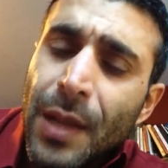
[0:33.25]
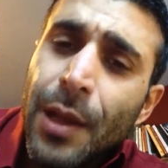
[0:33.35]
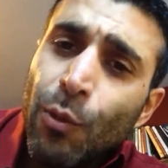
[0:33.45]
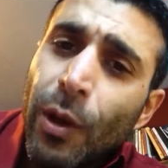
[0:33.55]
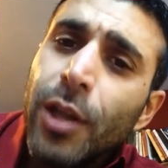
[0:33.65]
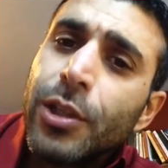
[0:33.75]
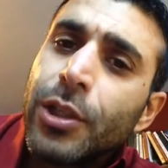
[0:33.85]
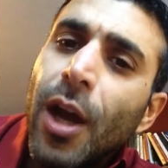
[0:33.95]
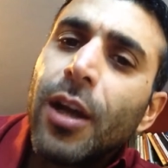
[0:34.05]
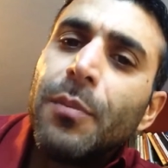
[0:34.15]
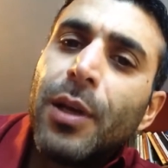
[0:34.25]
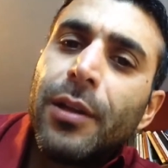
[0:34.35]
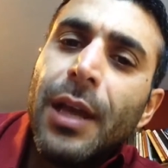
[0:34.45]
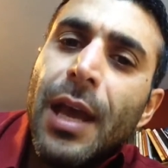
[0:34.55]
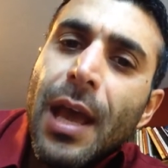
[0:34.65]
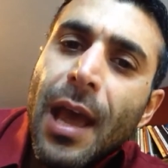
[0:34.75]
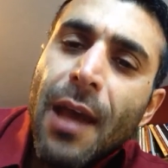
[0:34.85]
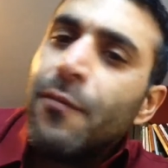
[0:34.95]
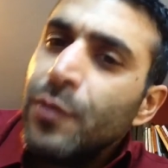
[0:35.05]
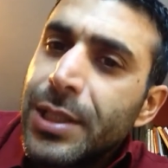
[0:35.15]
And he went on to talk about
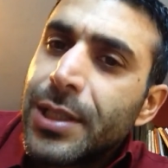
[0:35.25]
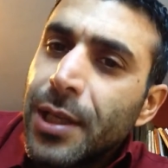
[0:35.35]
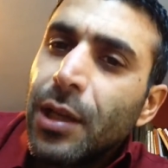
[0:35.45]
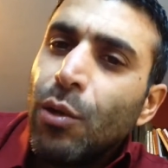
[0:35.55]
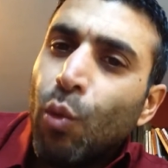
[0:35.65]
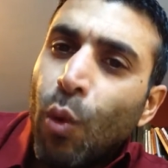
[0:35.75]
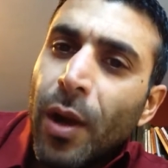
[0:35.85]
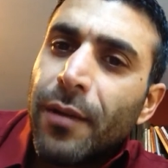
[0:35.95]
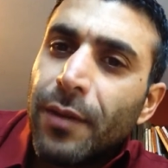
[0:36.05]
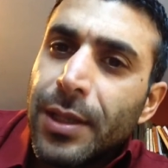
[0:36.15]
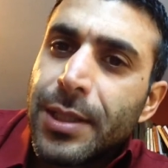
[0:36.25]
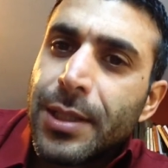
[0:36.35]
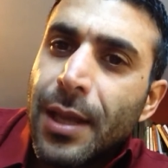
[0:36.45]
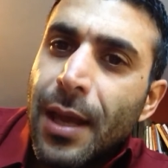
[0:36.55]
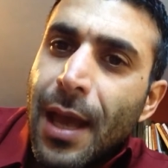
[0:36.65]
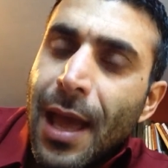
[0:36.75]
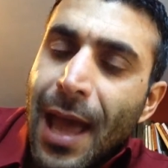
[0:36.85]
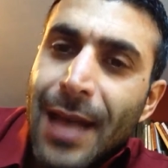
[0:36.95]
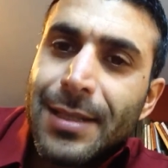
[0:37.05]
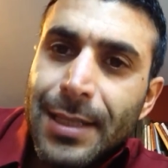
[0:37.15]
every single one of us
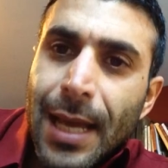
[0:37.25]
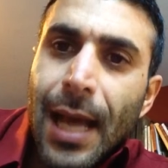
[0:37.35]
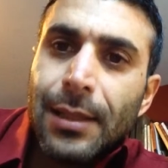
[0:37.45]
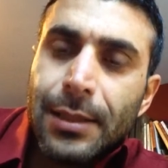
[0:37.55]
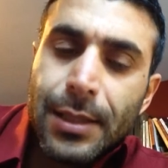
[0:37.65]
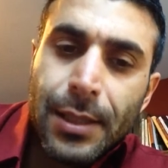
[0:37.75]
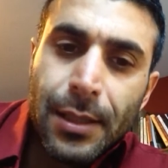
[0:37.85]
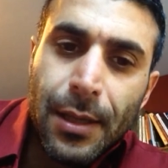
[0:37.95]
has a talent.